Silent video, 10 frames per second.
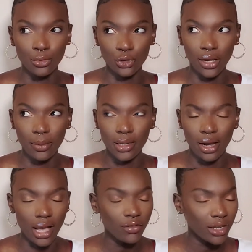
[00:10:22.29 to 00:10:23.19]
Do you know what I mean?
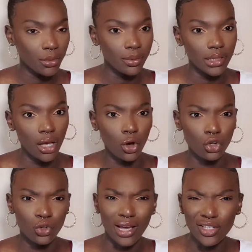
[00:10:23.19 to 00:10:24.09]
Like, I've had people say, oh,
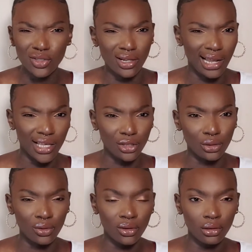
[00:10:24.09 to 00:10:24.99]
I used to like you.